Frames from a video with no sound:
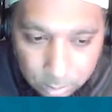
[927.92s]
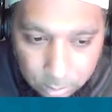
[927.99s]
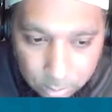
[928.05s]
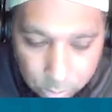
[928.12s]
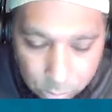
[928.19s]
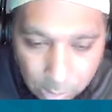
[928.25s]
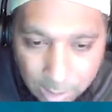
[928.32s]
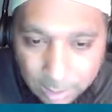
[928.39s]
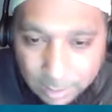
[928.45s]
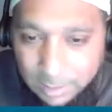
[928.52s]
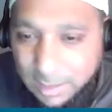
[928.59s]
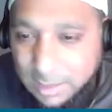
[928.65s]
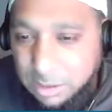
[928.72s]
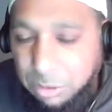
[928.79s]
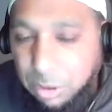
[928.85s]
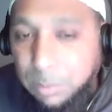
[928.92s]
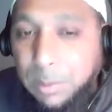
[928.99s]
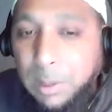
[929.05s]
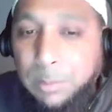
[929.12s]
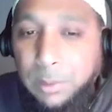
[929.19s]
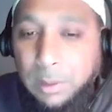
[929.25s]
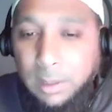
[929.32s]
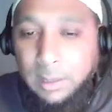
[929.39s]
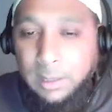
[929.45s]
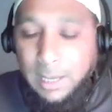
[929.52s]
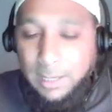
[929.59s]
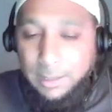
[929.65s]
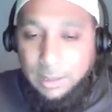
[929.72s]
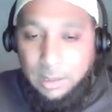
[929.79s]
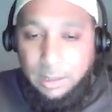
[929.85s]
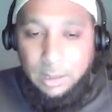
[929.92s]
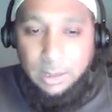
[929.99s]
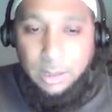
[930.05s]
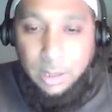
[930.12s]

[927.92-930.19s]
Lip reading: So at least three people in any